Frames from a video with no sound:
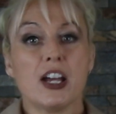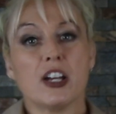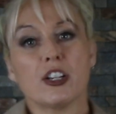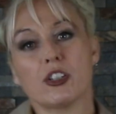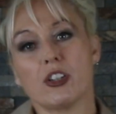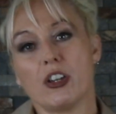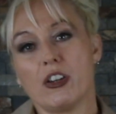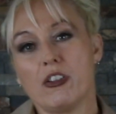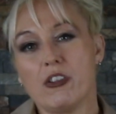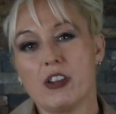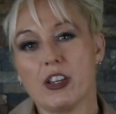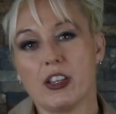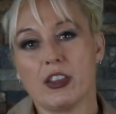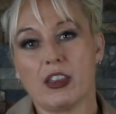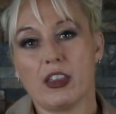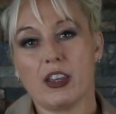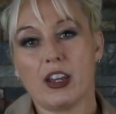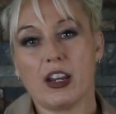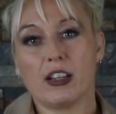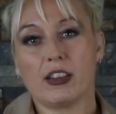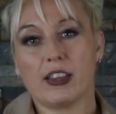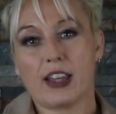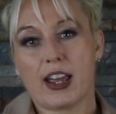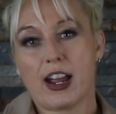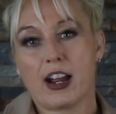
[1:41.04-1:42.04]
So you can
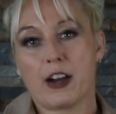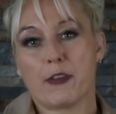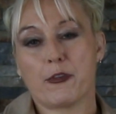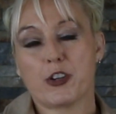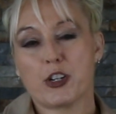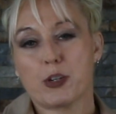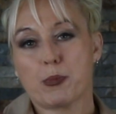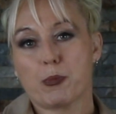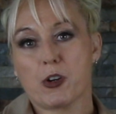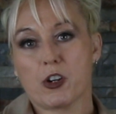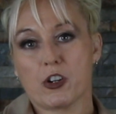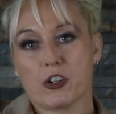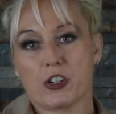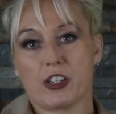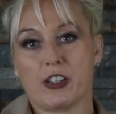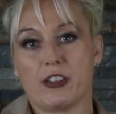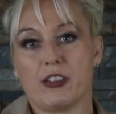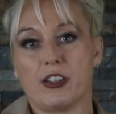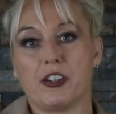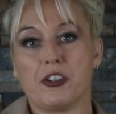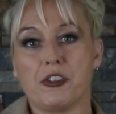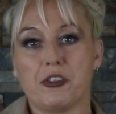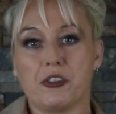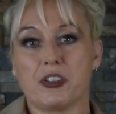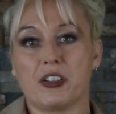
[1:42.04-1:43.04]
think the average person
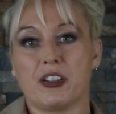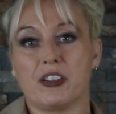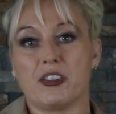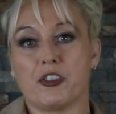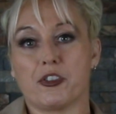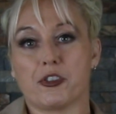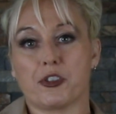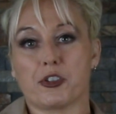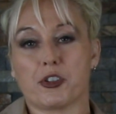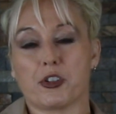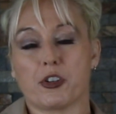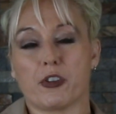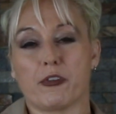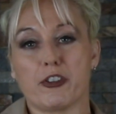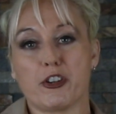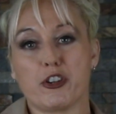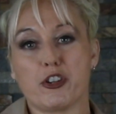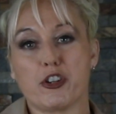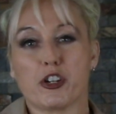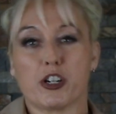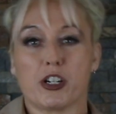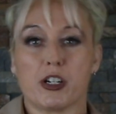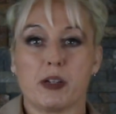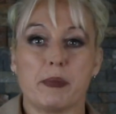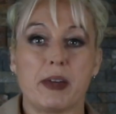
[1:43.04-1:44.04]
that uses your service,
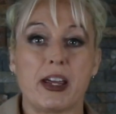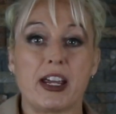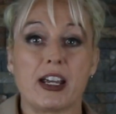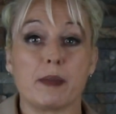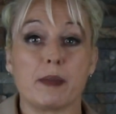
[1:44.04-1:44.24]
you're going to make